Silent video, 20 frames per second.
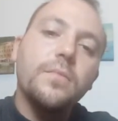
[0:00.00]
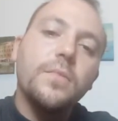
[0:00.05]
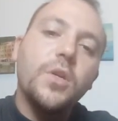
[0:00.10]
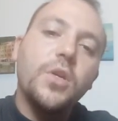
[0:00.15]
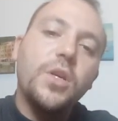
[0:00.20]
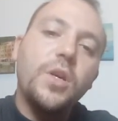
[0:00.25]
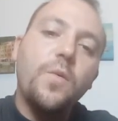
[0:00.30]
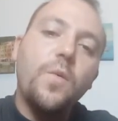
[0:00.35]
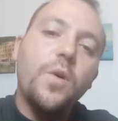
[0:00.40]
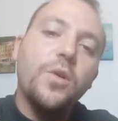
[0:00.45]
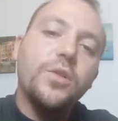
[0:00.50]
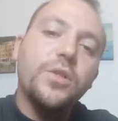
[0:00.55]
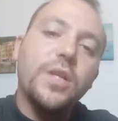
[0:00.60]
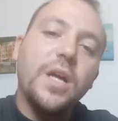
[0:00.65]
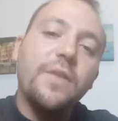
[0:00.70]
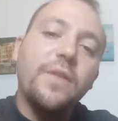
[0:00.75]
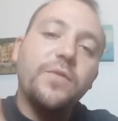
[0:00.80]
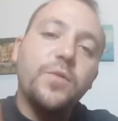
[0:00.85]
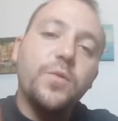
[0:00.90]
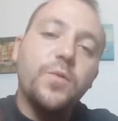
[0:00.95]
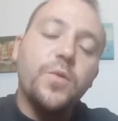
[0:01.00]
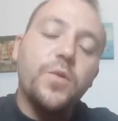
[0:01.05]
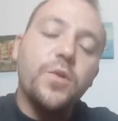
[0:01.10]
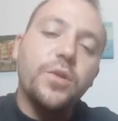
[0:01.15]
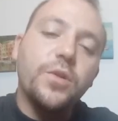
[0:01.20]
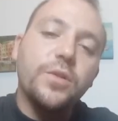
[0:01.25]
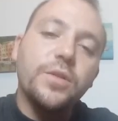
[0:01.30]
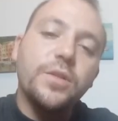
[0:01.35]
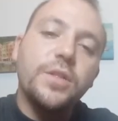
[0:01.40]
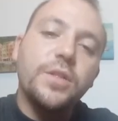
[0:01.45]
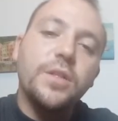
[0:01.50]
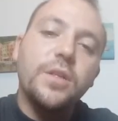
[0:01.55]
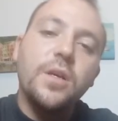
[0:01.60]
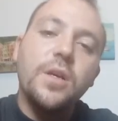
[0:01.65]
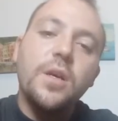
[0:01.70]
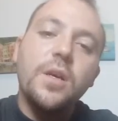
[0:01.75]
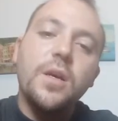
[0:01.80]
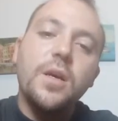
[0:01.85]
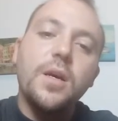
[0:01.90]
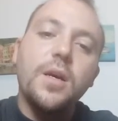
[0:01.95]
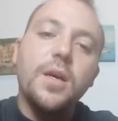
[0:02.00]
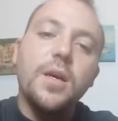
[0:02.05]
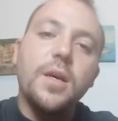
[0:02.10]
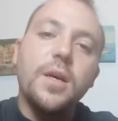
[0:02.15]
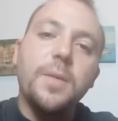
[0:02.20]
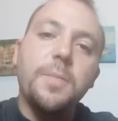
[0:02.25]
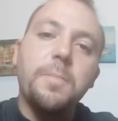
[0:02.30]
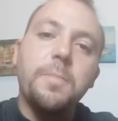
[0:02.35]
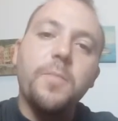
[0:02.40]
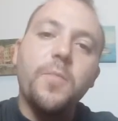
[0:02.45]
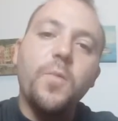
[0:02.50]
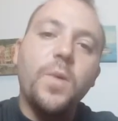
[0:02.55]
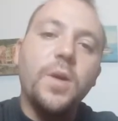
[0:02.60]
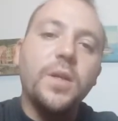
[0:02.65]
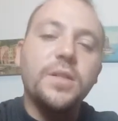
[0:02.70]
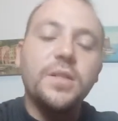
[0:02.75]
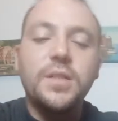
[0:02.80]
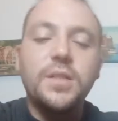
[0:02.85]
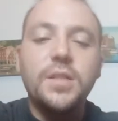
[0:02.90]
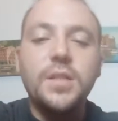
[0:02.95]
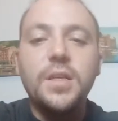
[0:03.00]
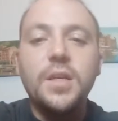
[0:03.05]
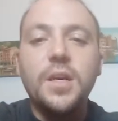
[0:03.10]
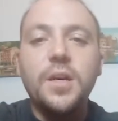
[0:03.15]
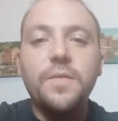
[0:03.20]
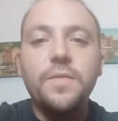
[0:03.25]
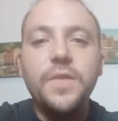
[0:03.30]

You can watch it afterwards, once the